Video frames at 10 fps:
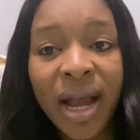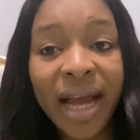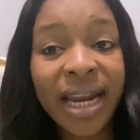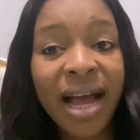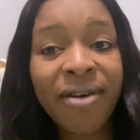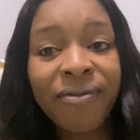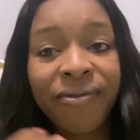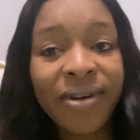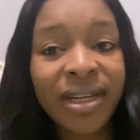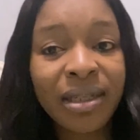An
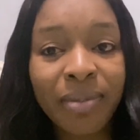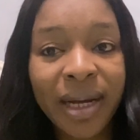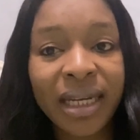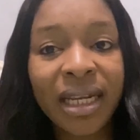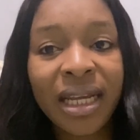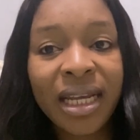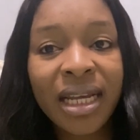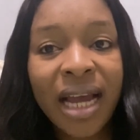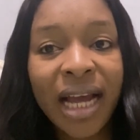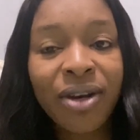average man,
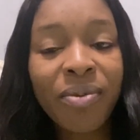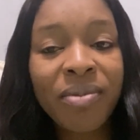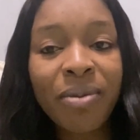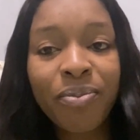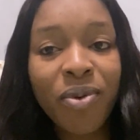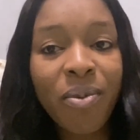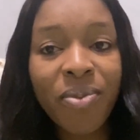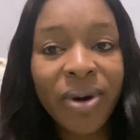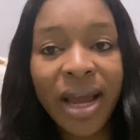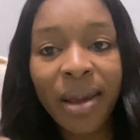I don't mean
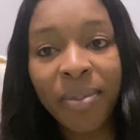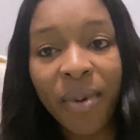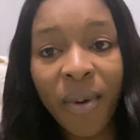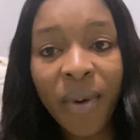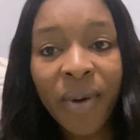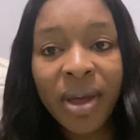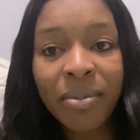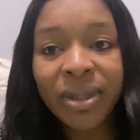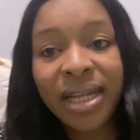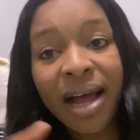poor like poor,
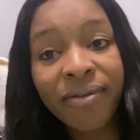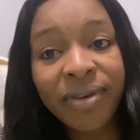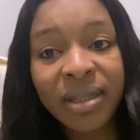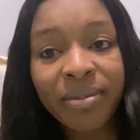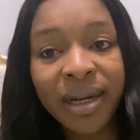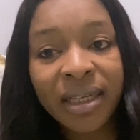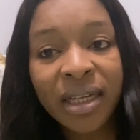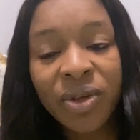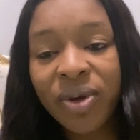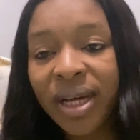but average man,
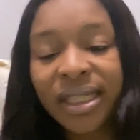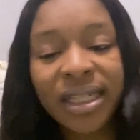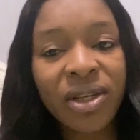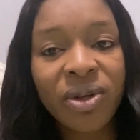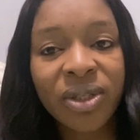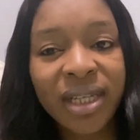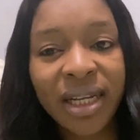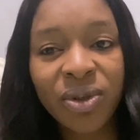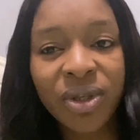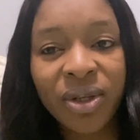you can't send your child
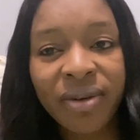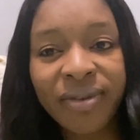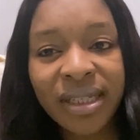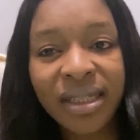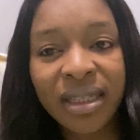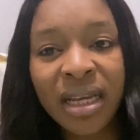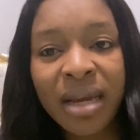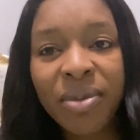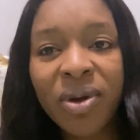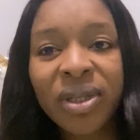to the university
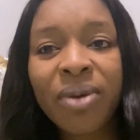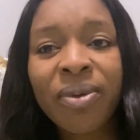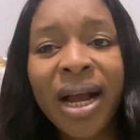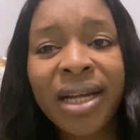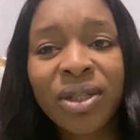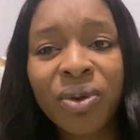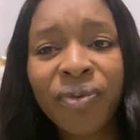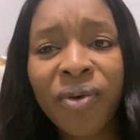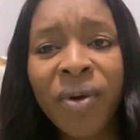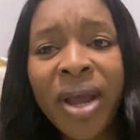because they will ask you
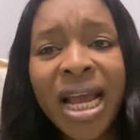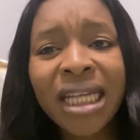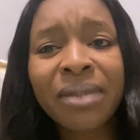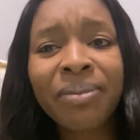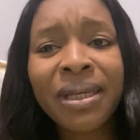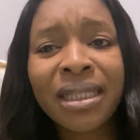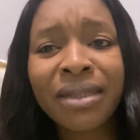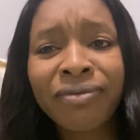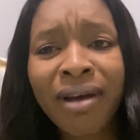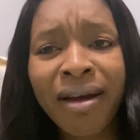for
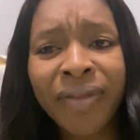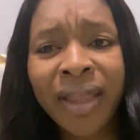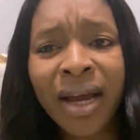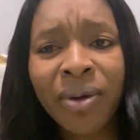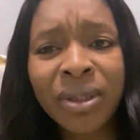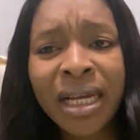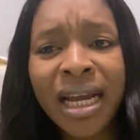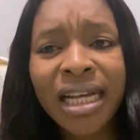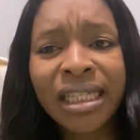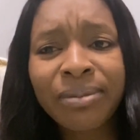expensive handouts,
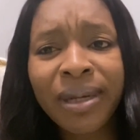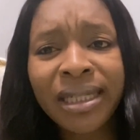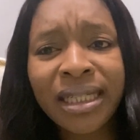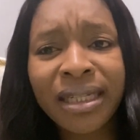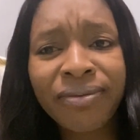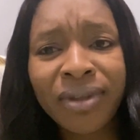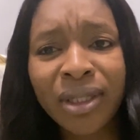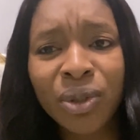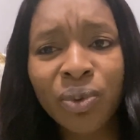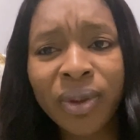expensive
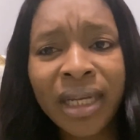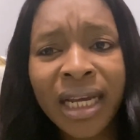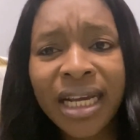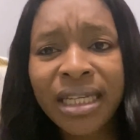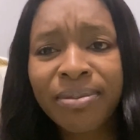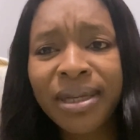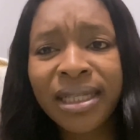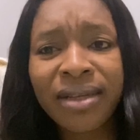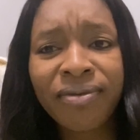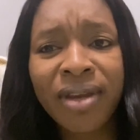this one,
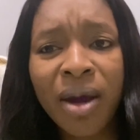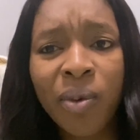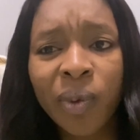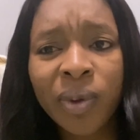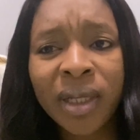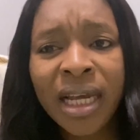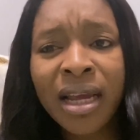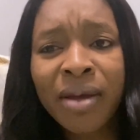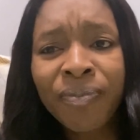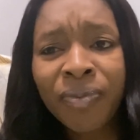expensive that one.
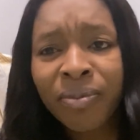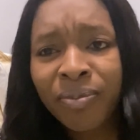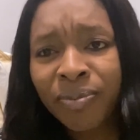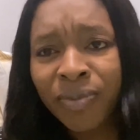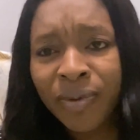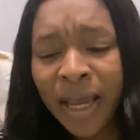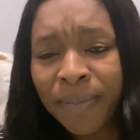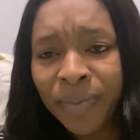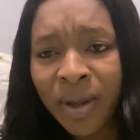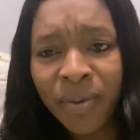
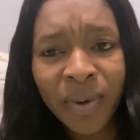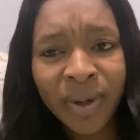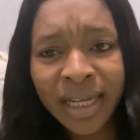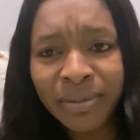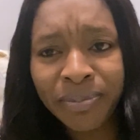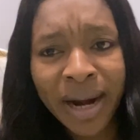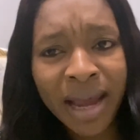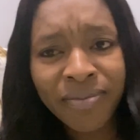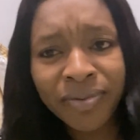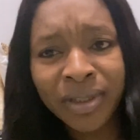They will collect
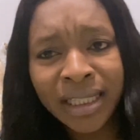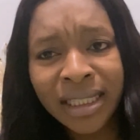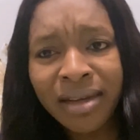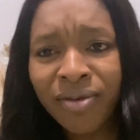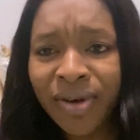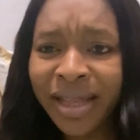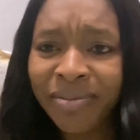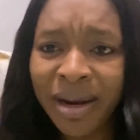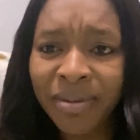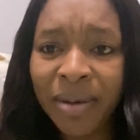bribe for this, they collect
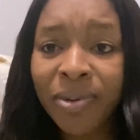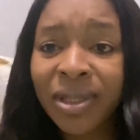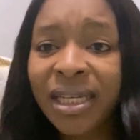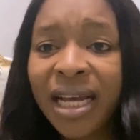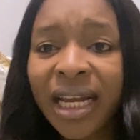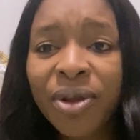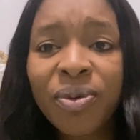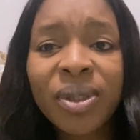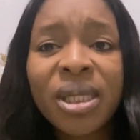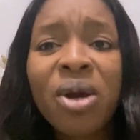bribe that. But in Ghana, you will
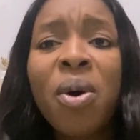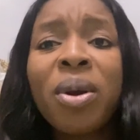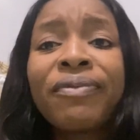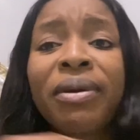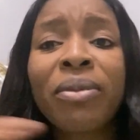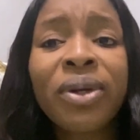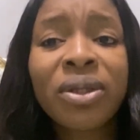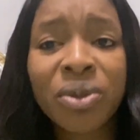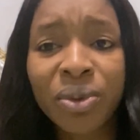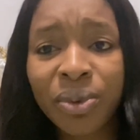see all of them going to
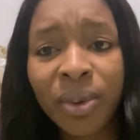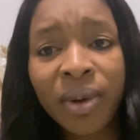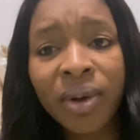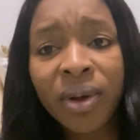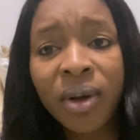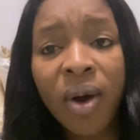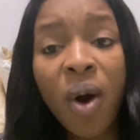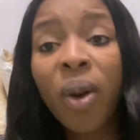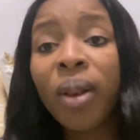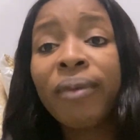school.
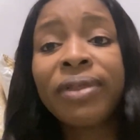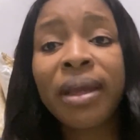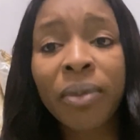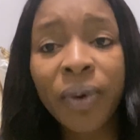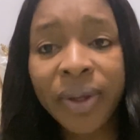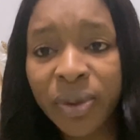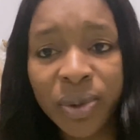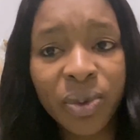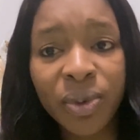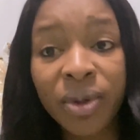All of them going to
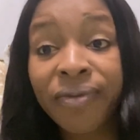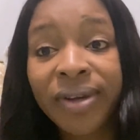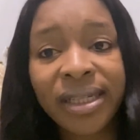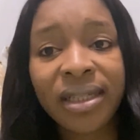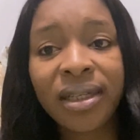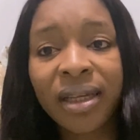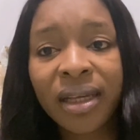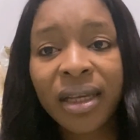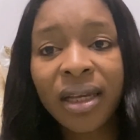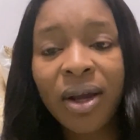school, university.
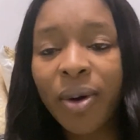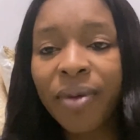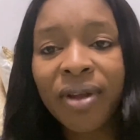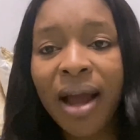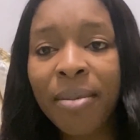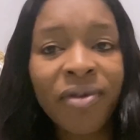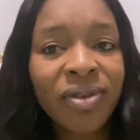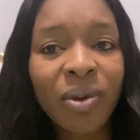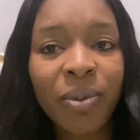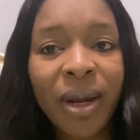All of them. I'm over
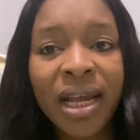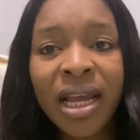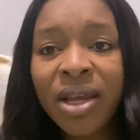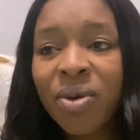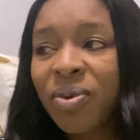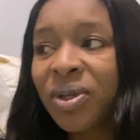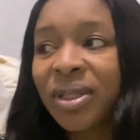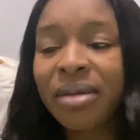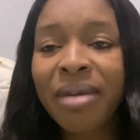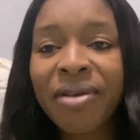surprised. You will just
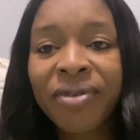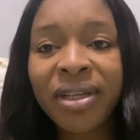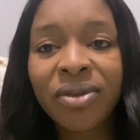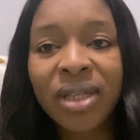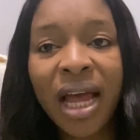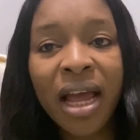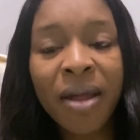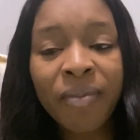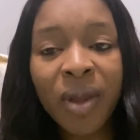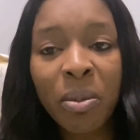see my friend, they will say,
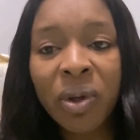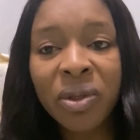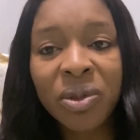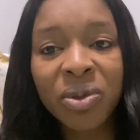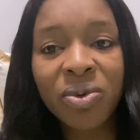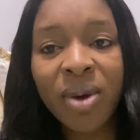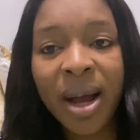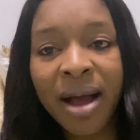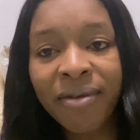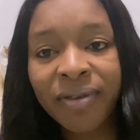I'm going to school, I
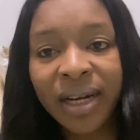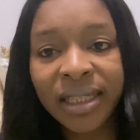have class.